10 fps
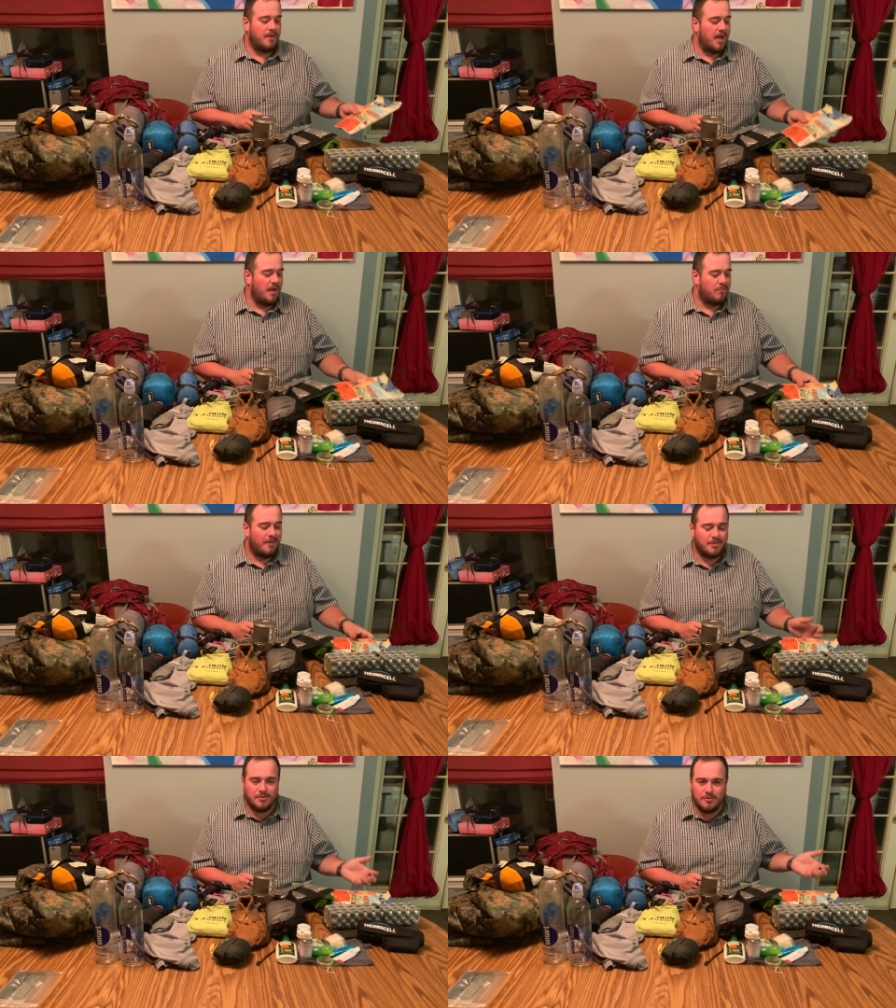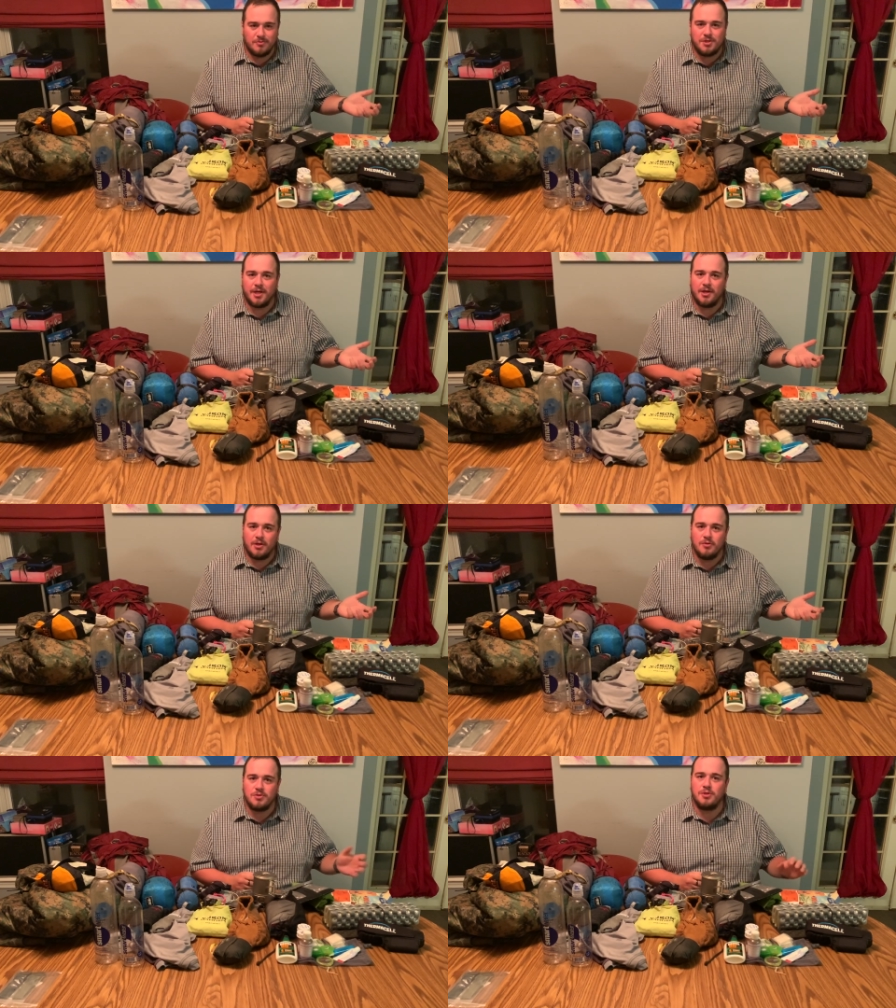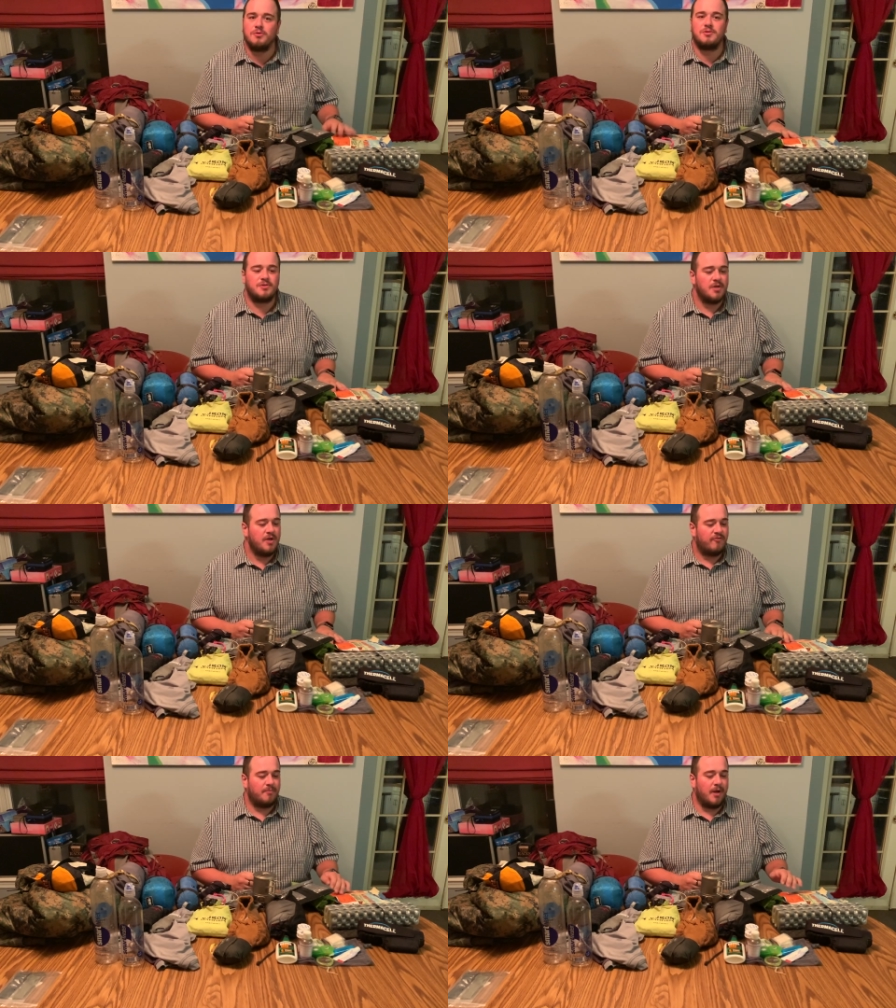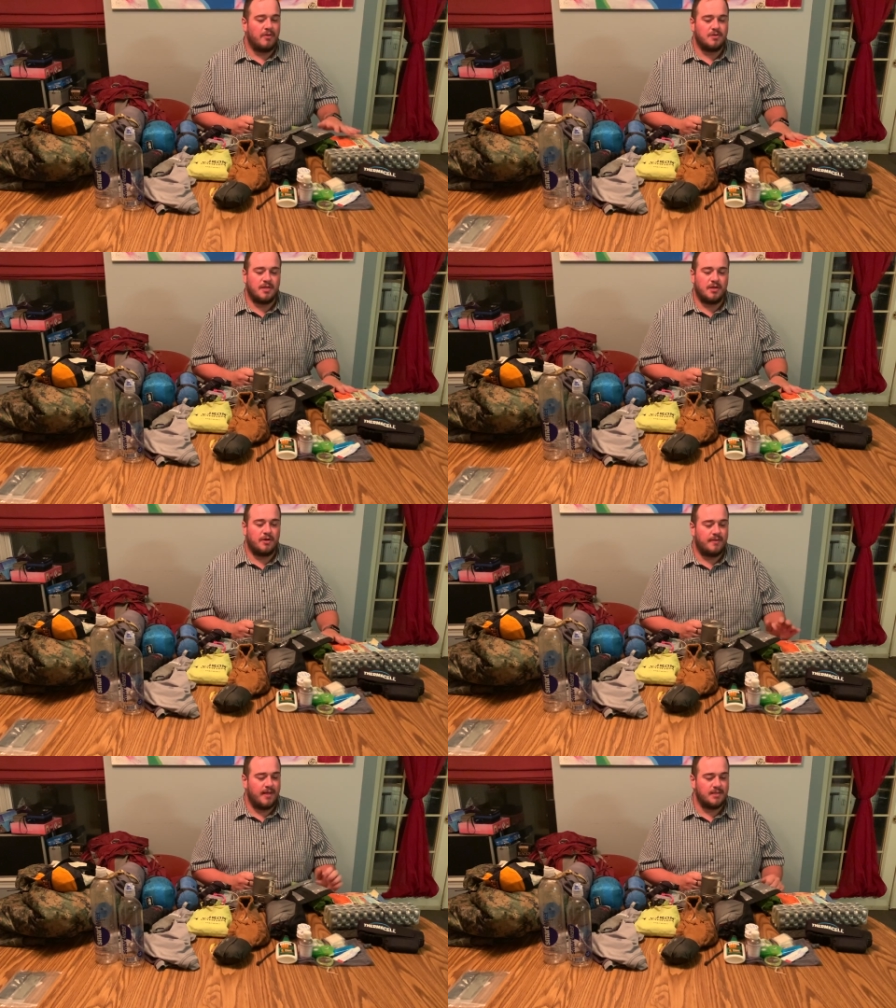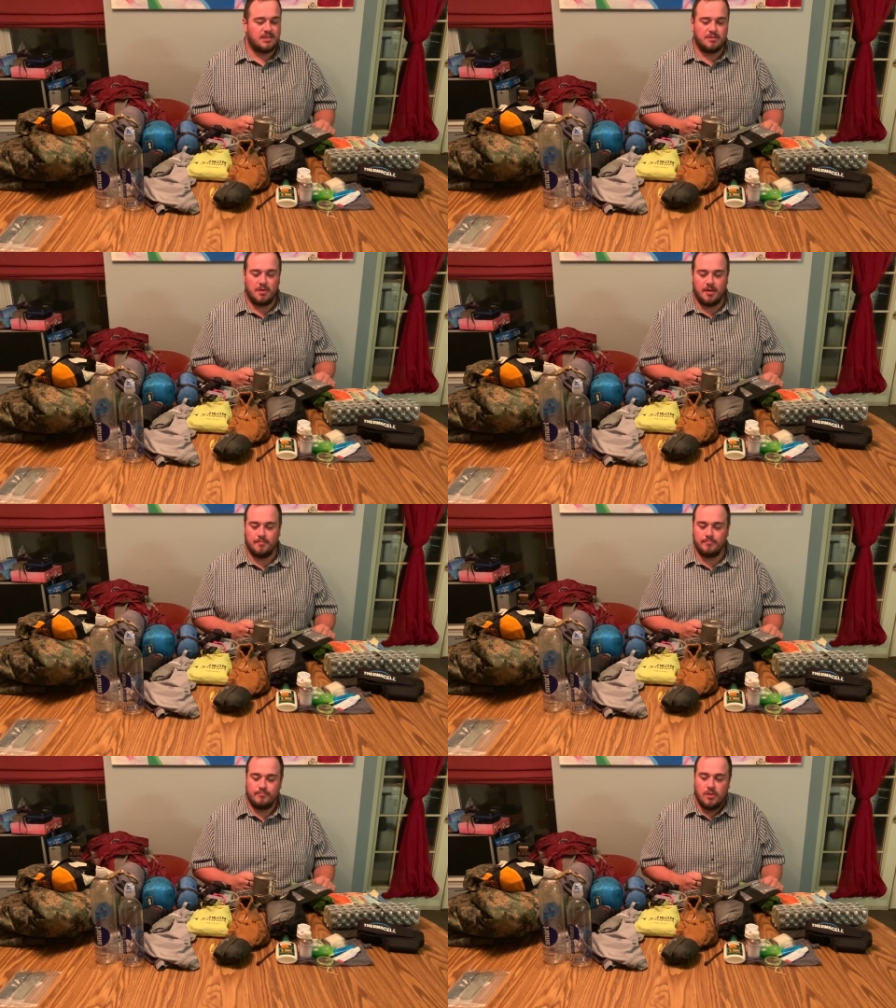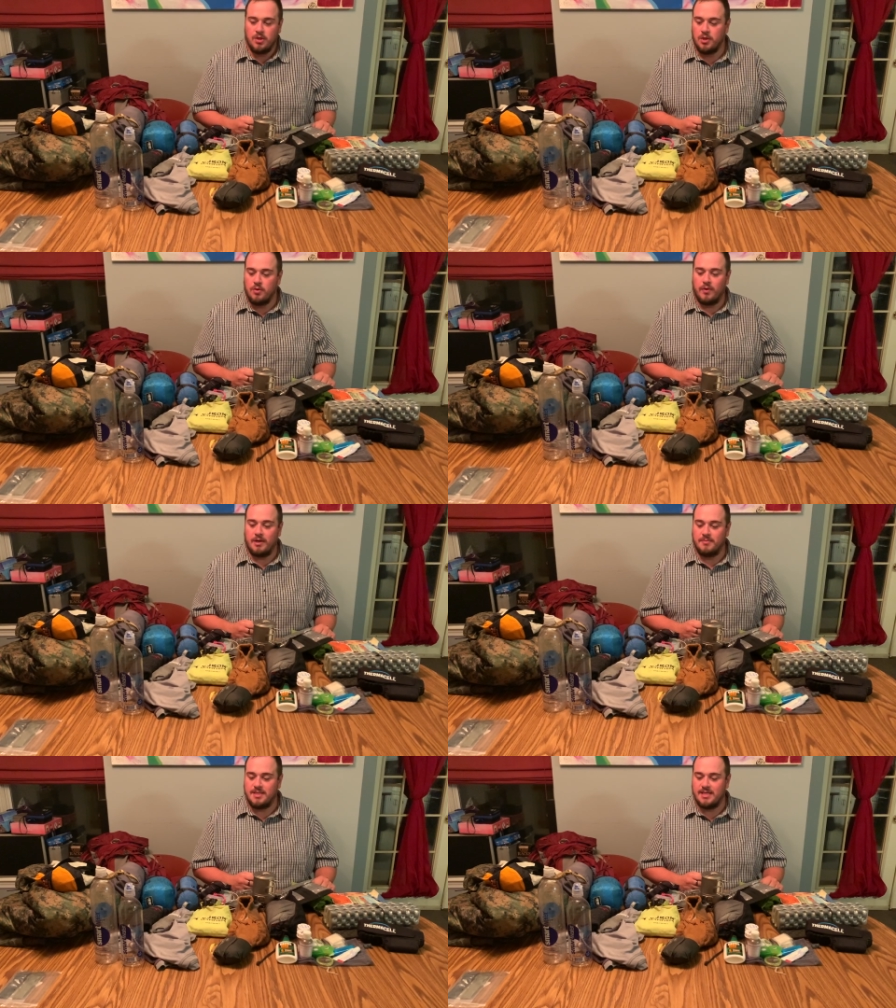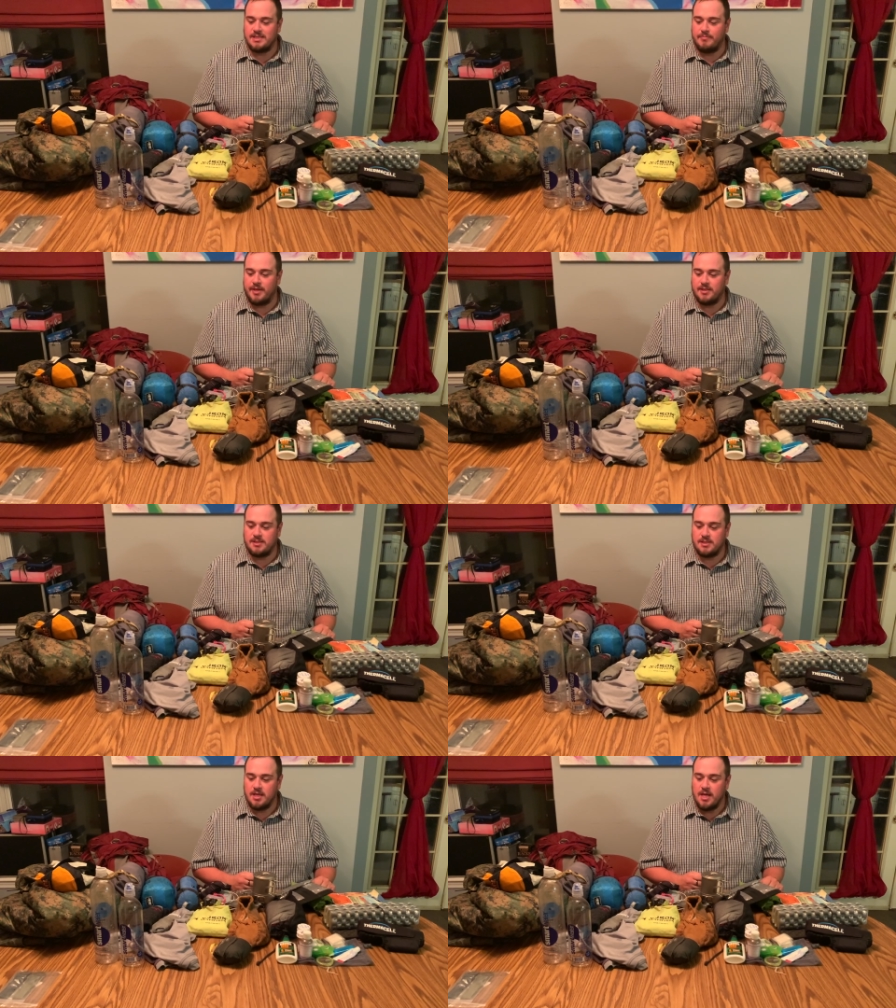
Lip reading: I'll probably do chicken and couscous for my other dinner, and then some random tasty bits.